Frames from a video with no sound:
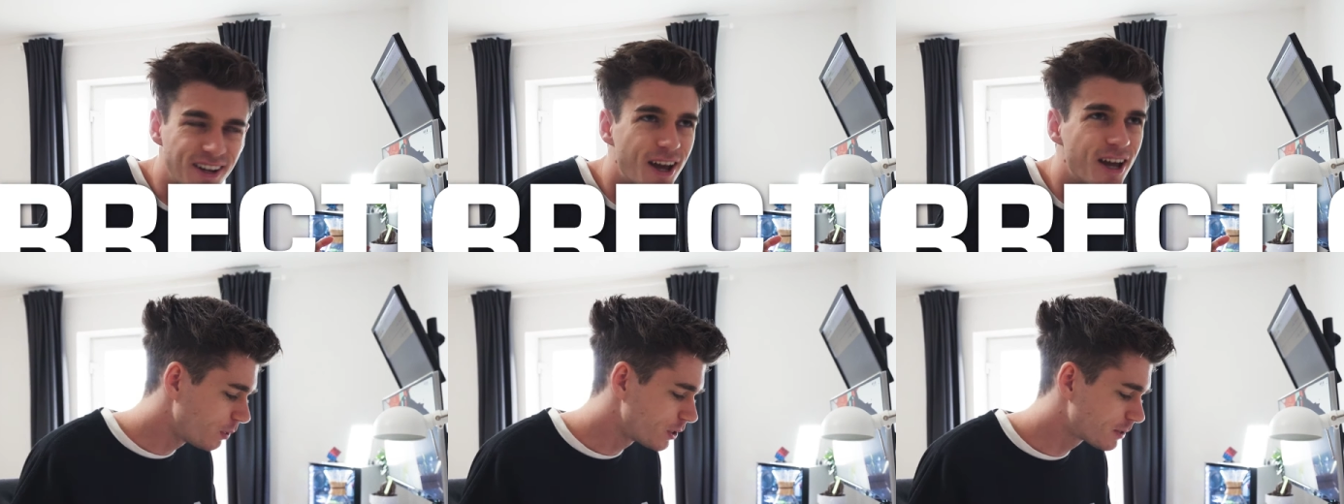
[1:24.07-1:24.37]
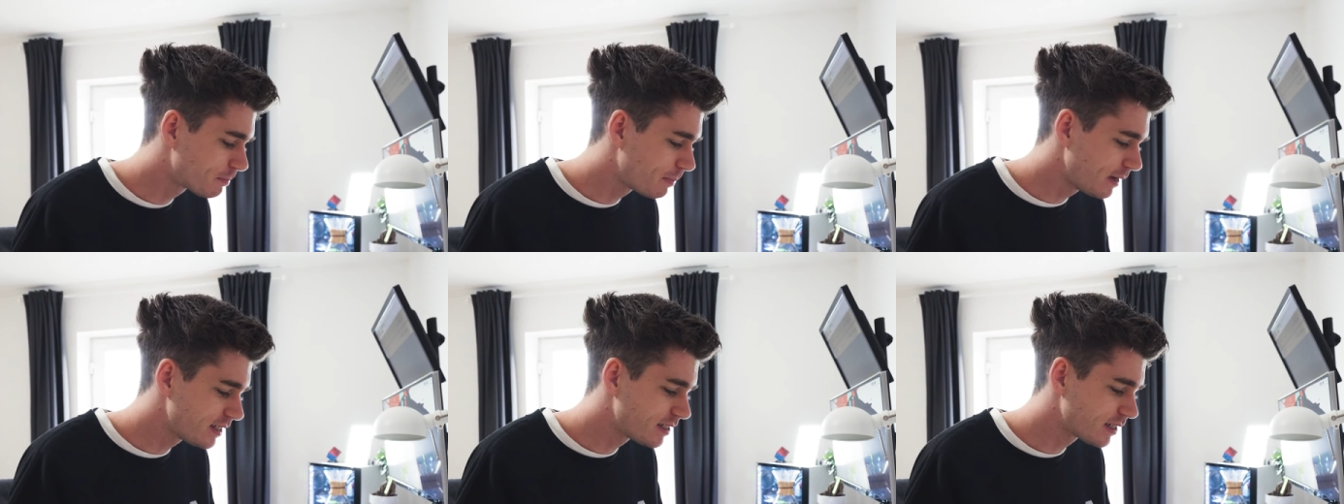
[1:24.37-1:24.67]
which
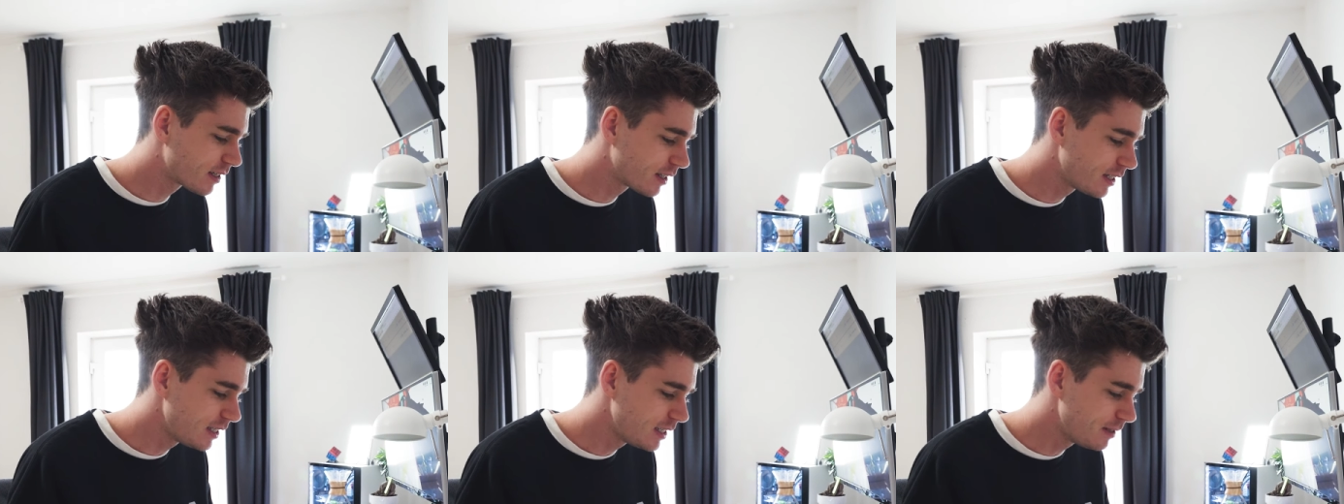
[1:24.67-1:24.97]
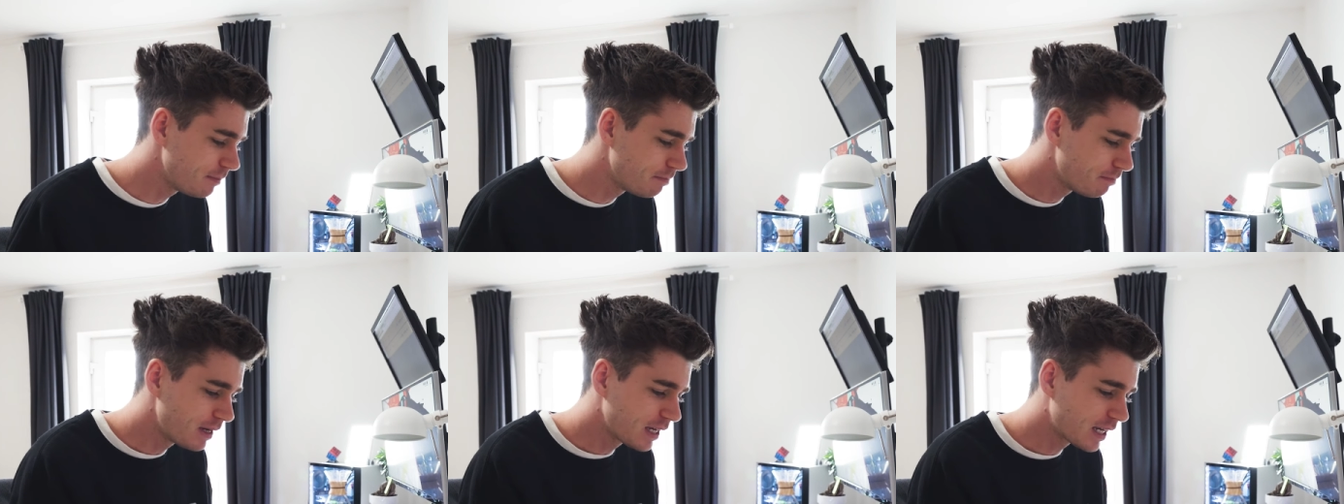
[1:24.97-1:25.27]
is
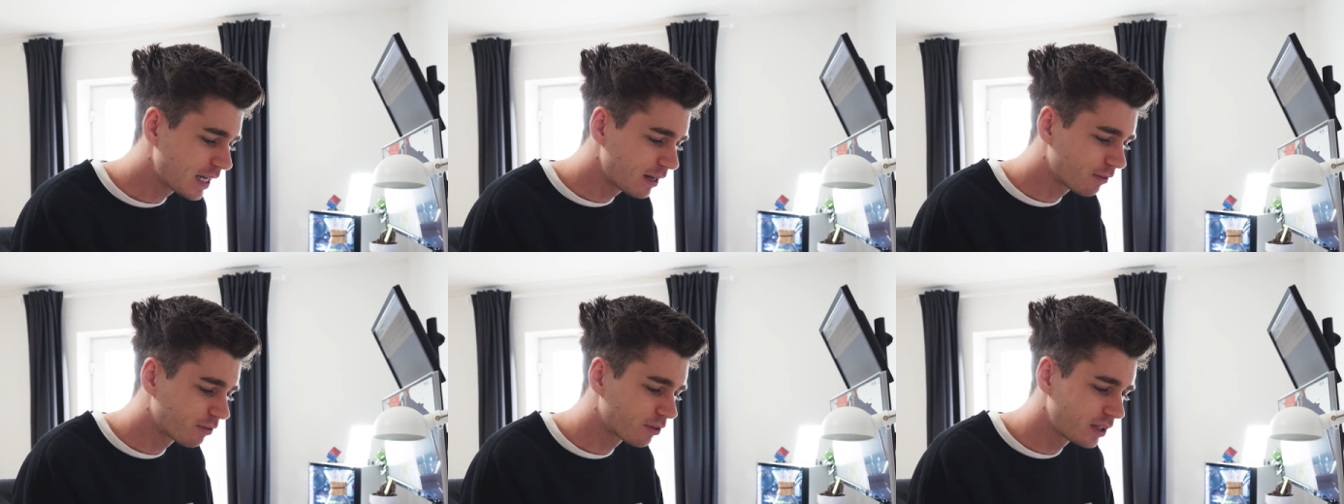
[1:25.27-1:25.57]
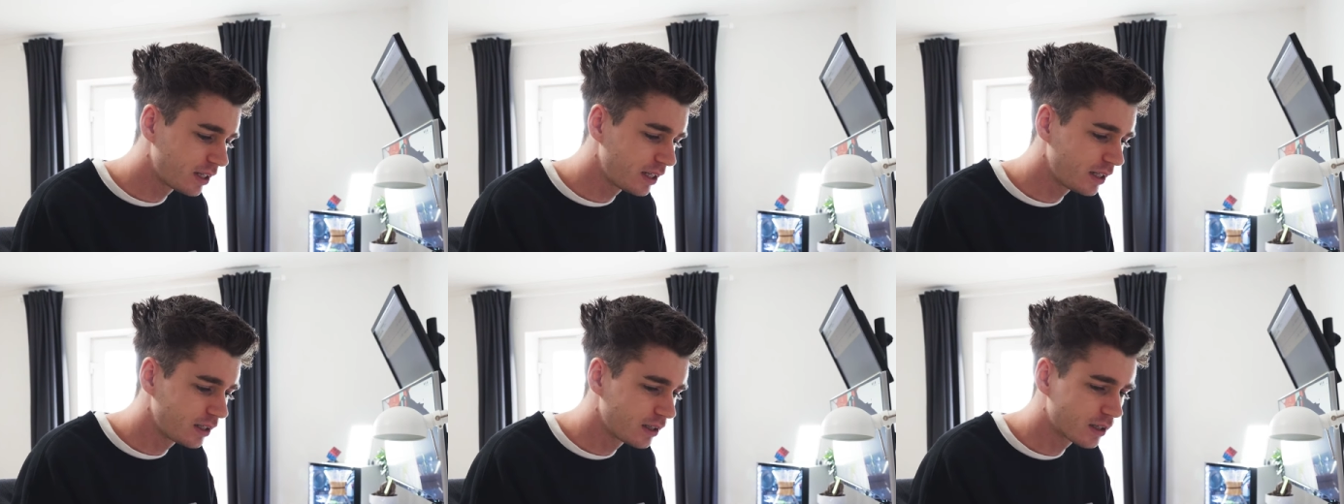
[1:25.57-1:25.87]
basically making
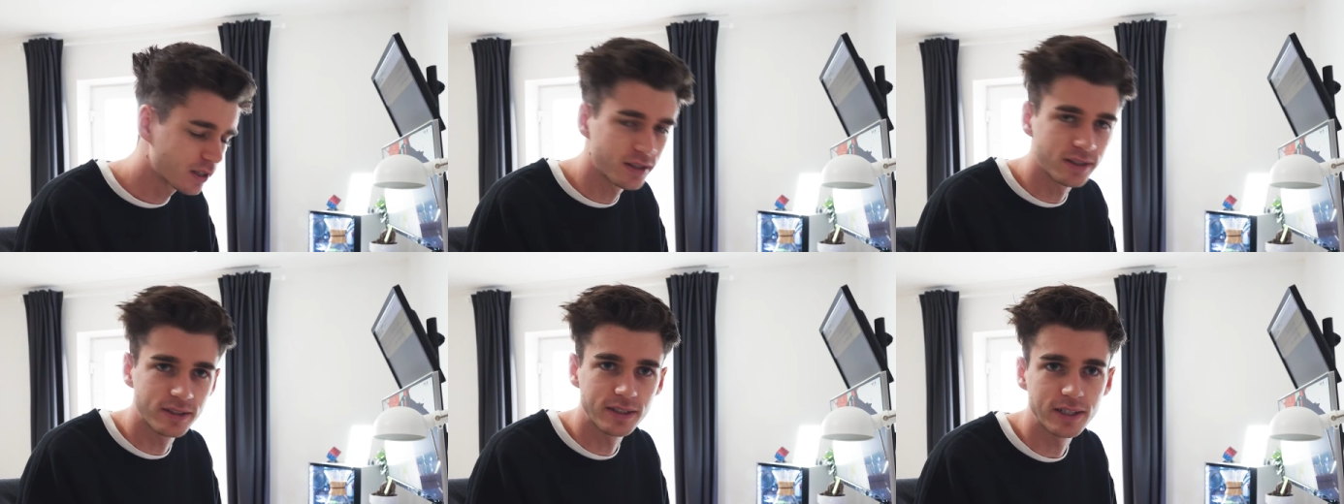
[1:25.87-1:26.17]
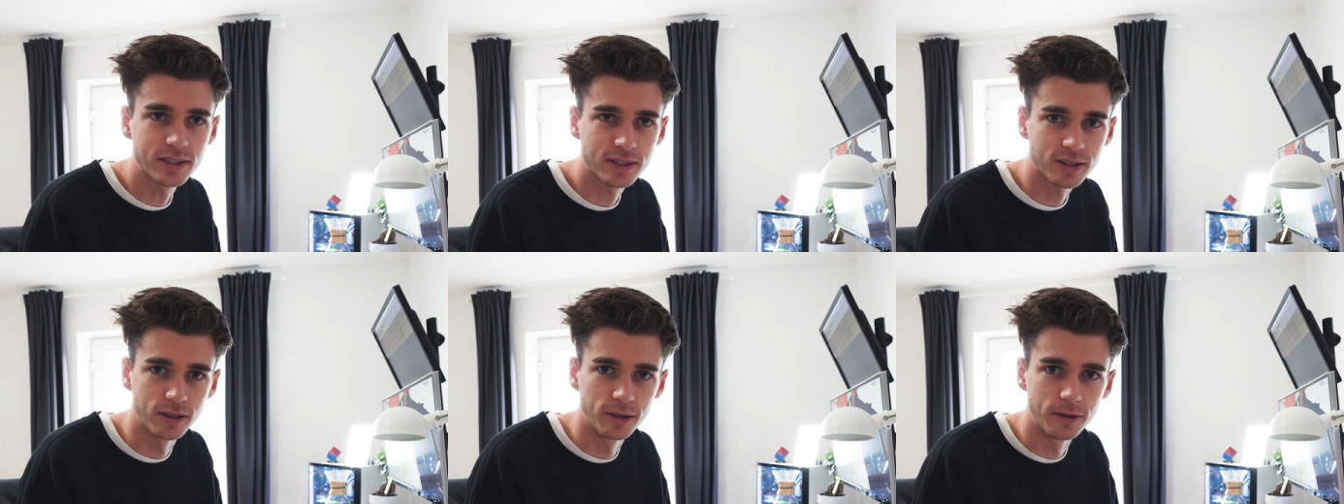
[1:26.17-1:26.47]
everything
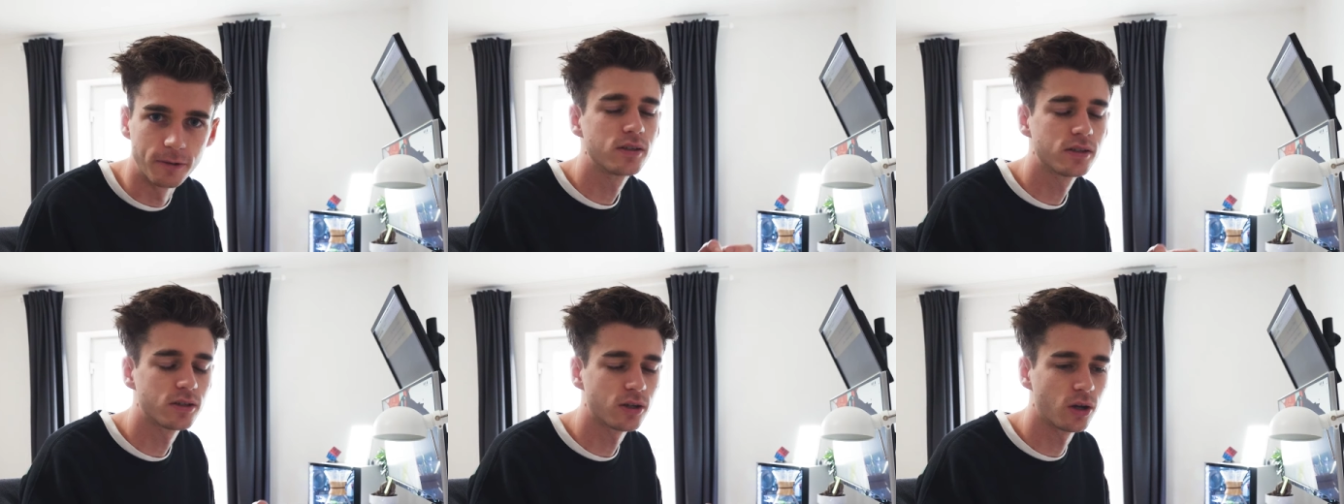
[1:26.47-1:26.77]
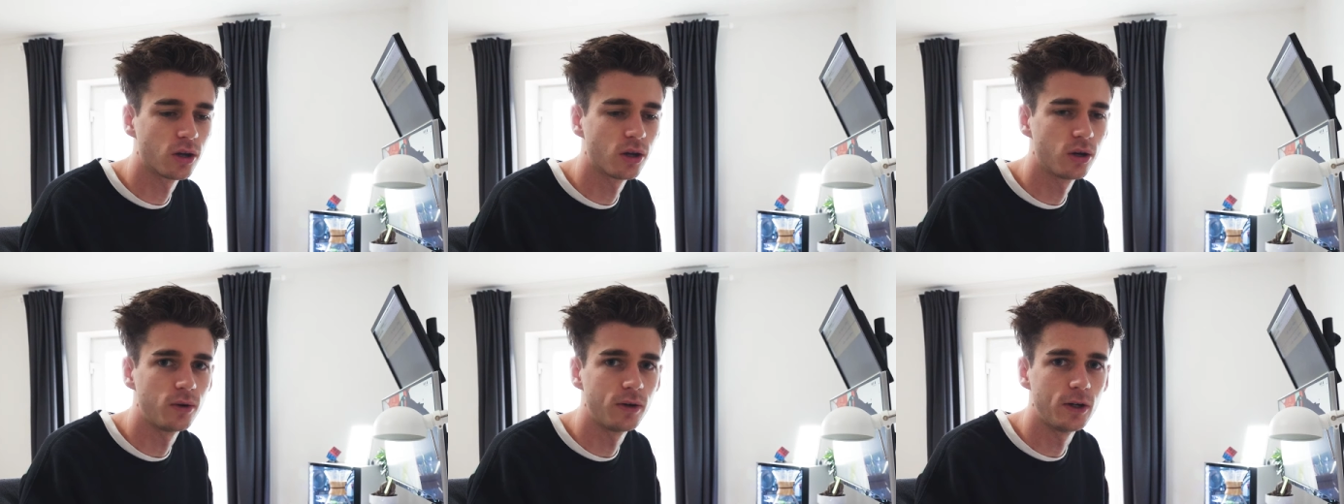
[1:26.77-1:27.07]
consistent. So
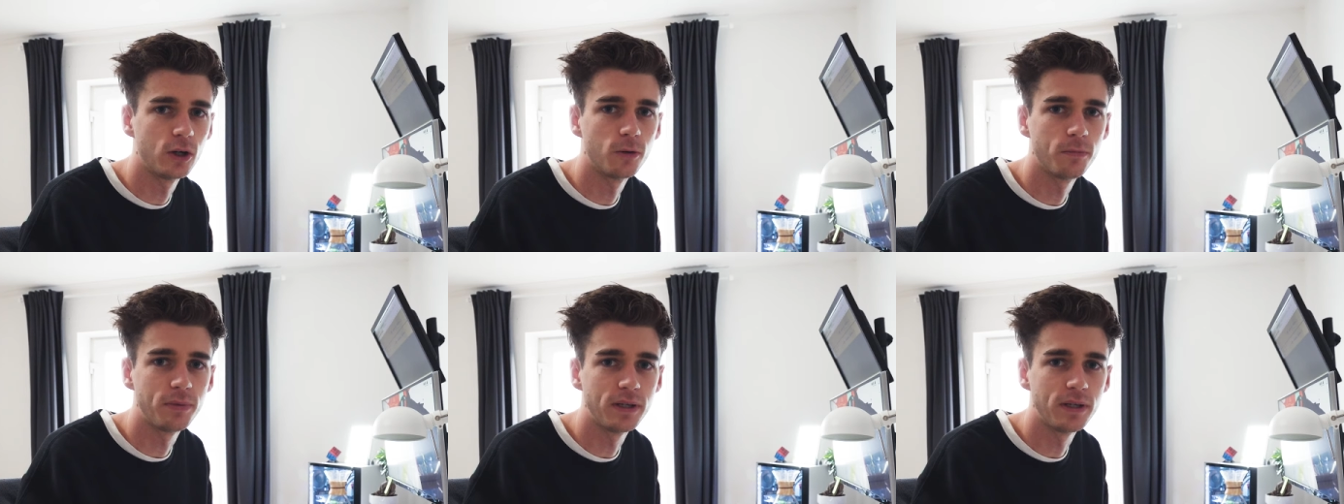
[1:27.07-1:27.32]
it'll